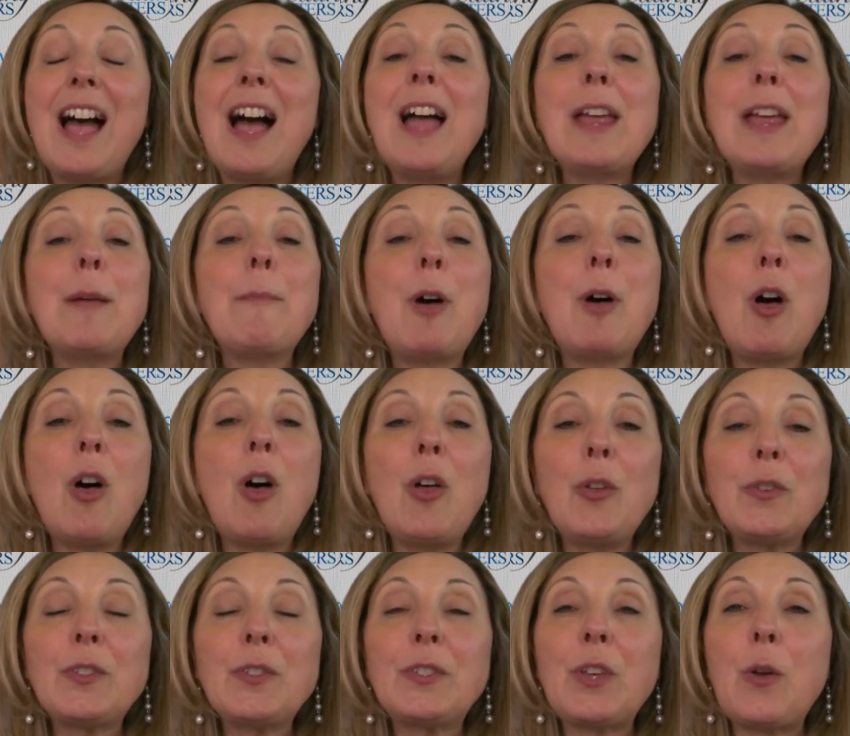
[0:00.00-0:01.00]
I am
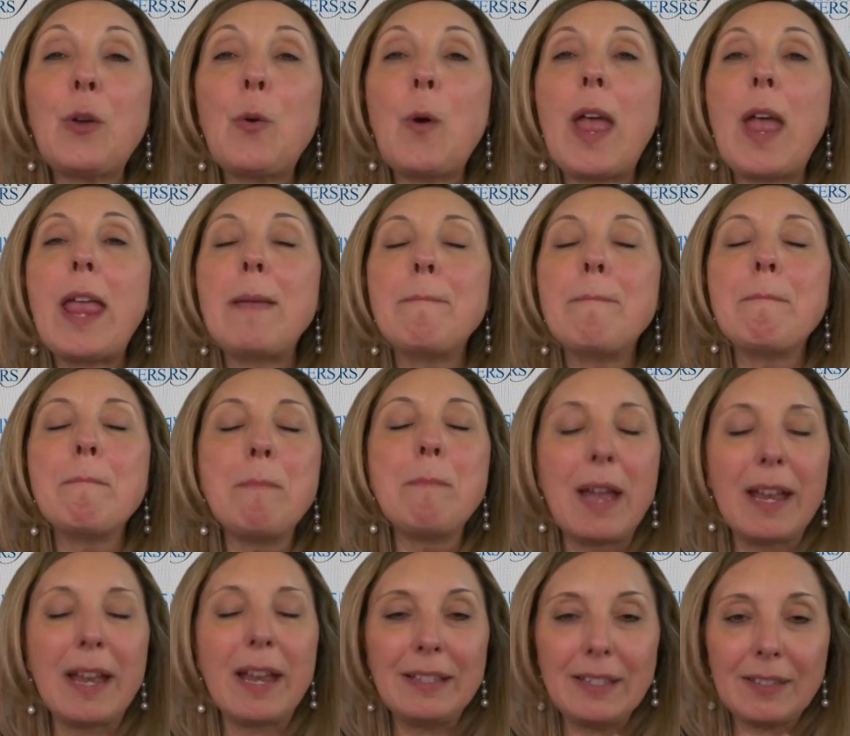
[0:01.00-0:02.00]
also a
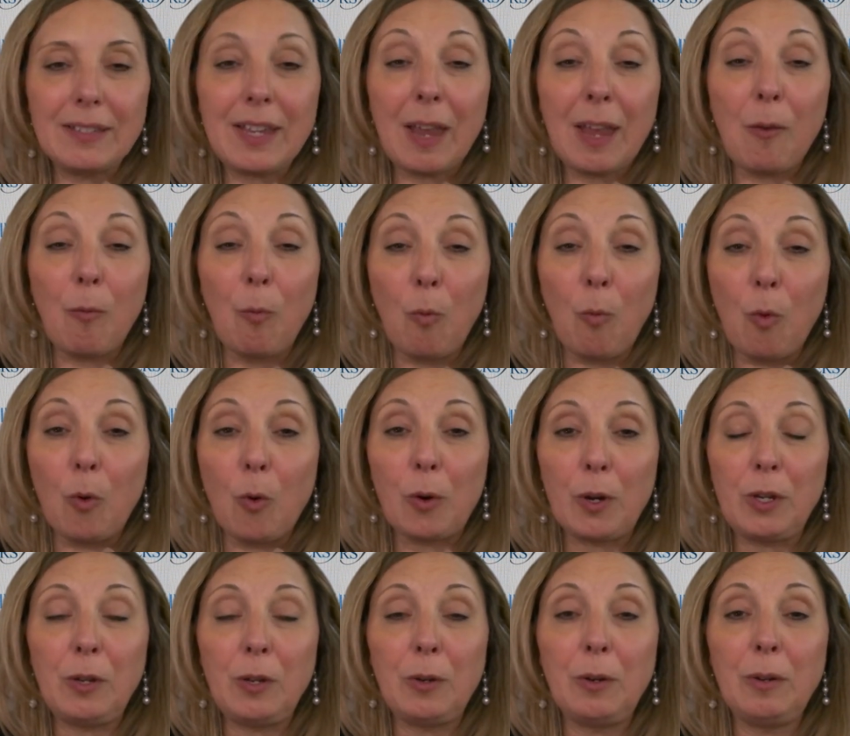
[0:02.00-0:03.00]
mindset
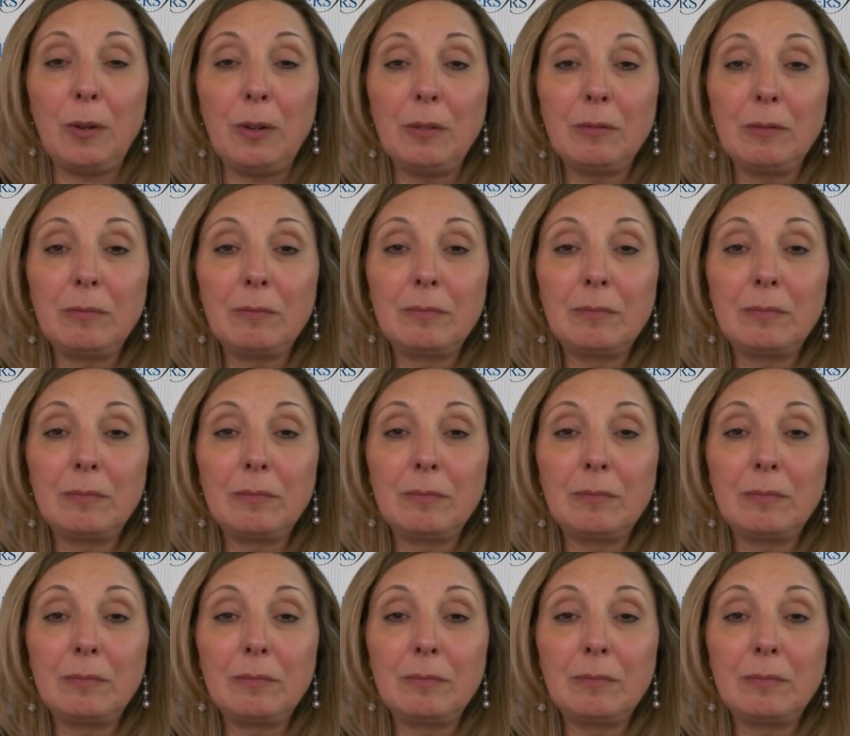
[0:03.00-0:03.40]
warrior.